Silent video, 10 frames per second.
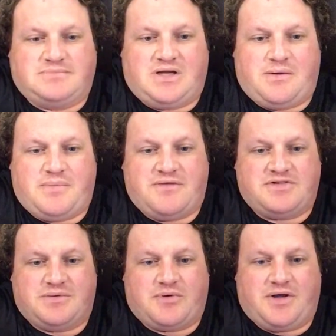and Beavis
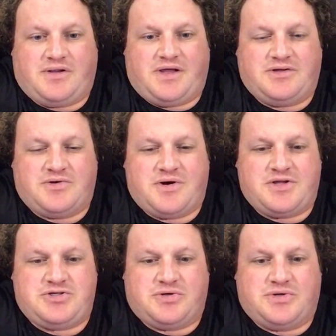said, late
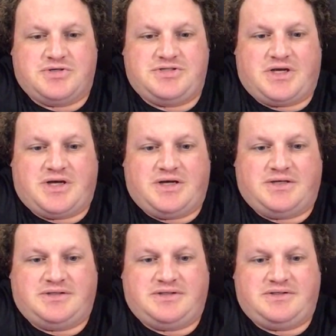joining chores
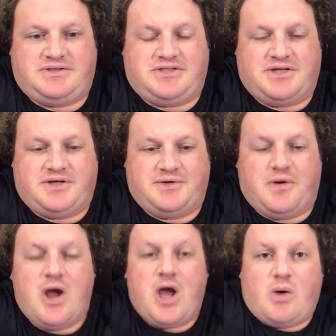to do.
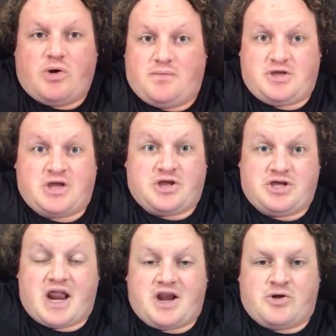Well, you know, you
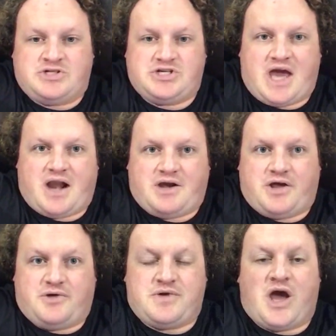got to do what you got to
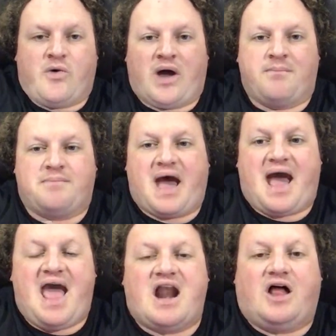do. No, I
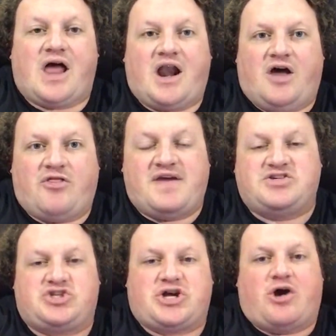had a lot of other things
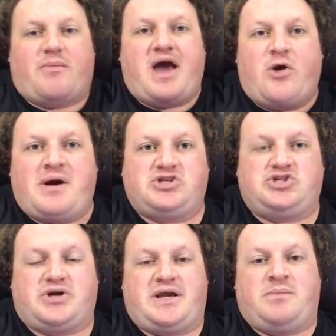to talk about on my
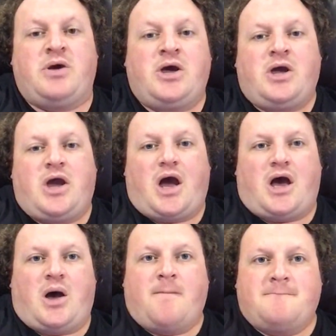stream,
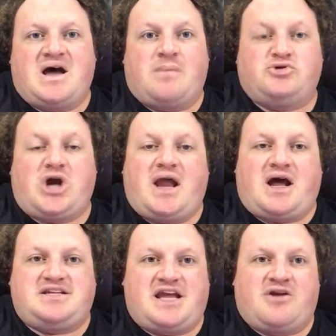But I'm trying
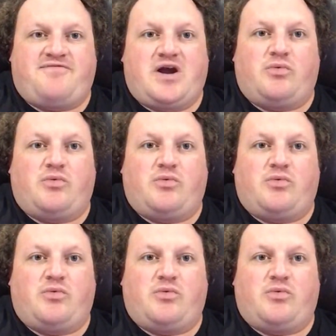not to interfere